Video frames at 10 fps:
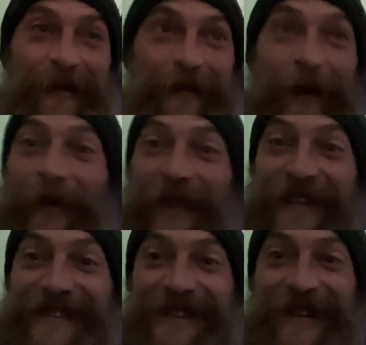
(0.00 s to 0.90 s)
My only
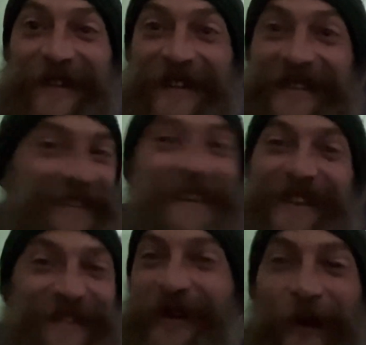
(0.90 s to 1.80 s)
concern is he
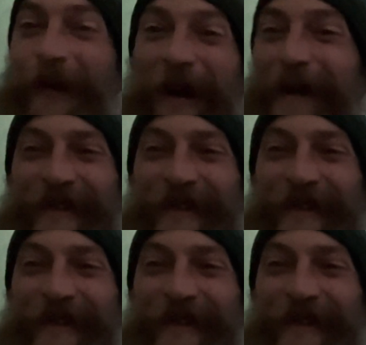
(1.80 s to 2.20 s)
doesn't know I'm a